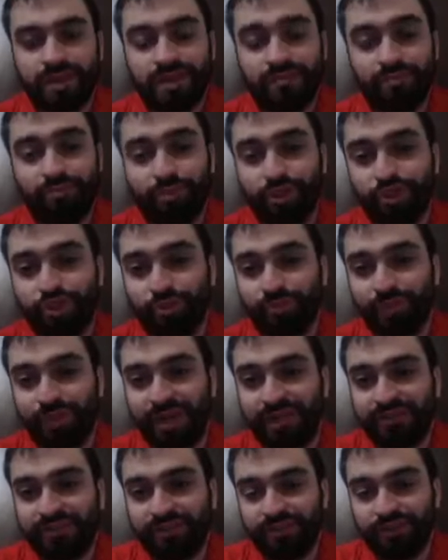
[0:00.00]
Bishop
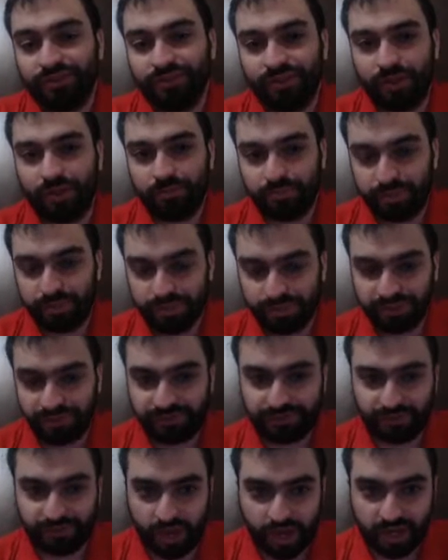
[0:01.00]
pattern number
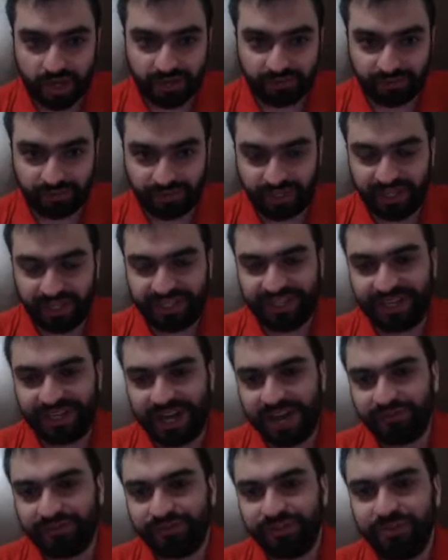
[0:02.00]
5, a
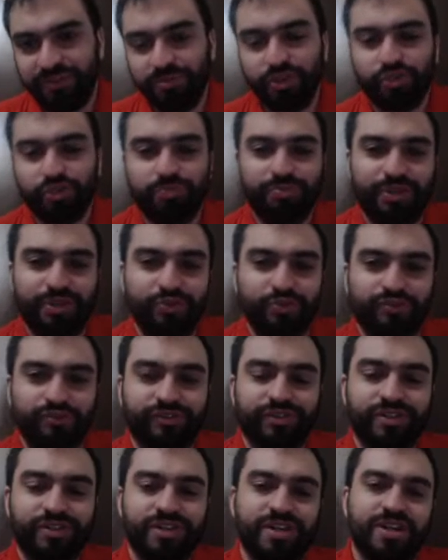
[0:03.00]
crafty bishop
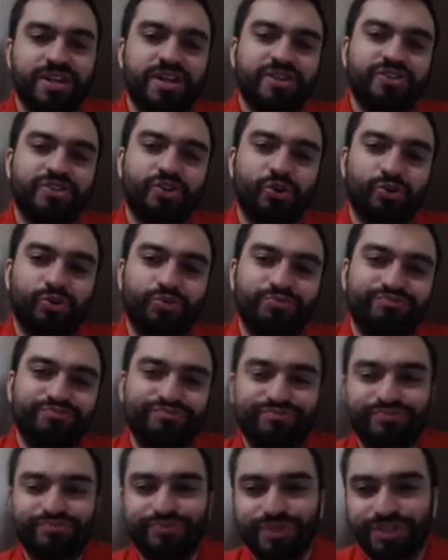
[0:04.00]
maneuver. So
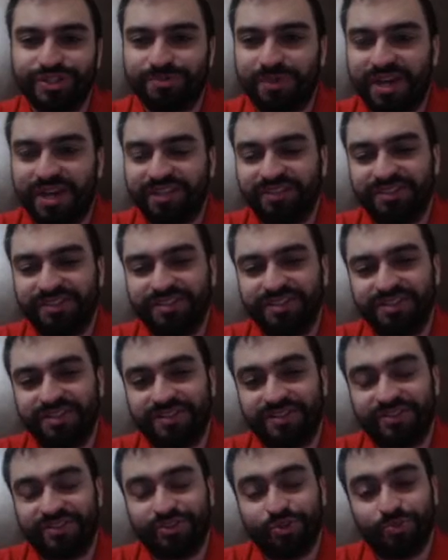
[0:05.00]
this pattern is
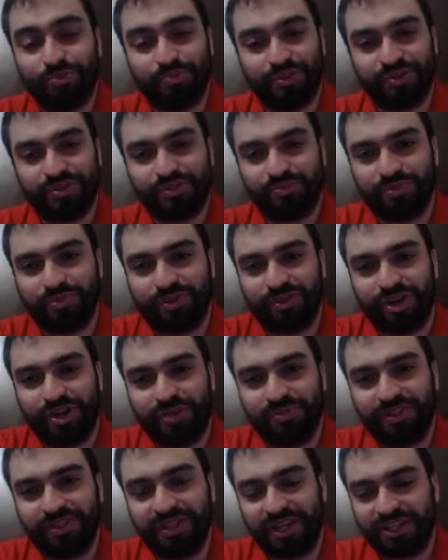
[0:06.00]
super
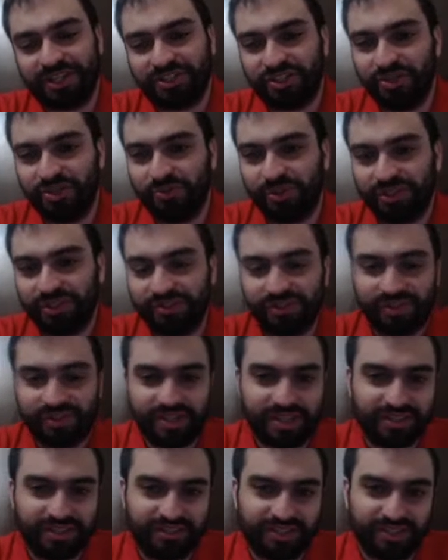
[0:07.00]
common. Actually, when
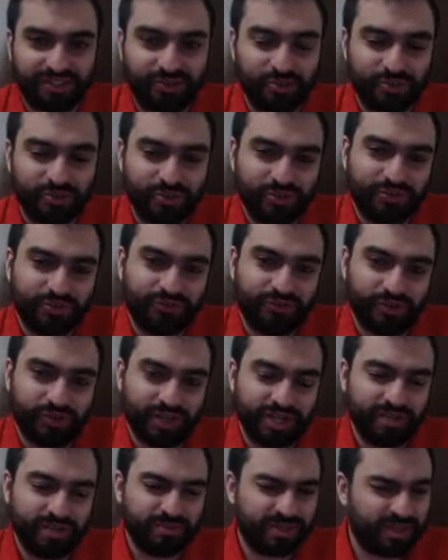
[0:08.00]
I tried to search for
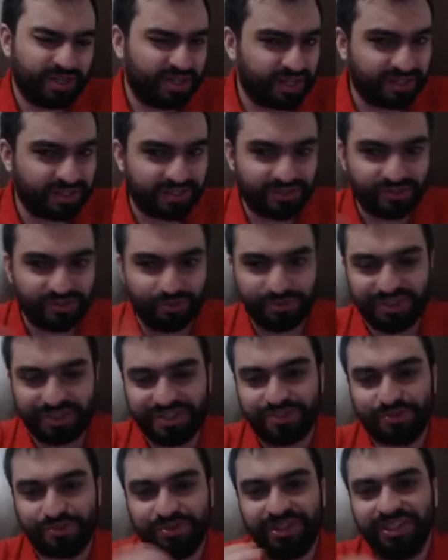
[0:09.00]
games, I got so
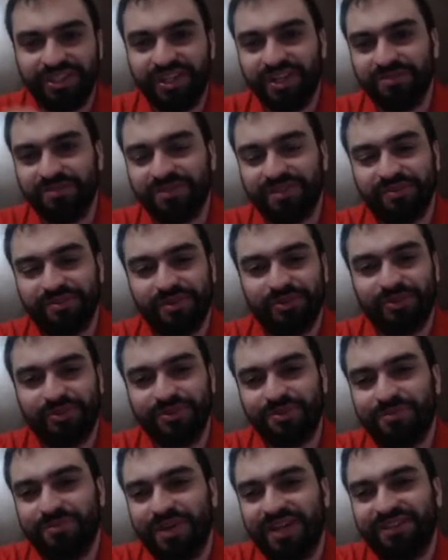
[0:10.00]
many games about
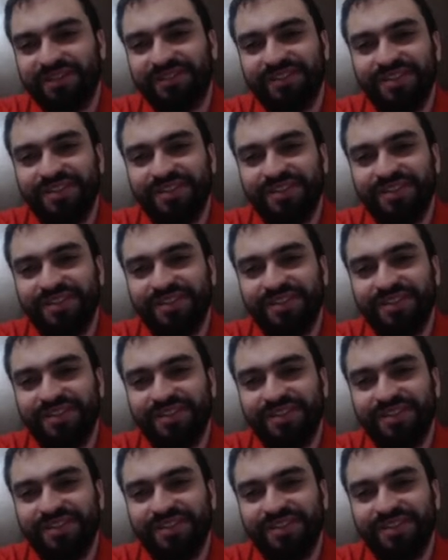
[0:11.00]
this pattern.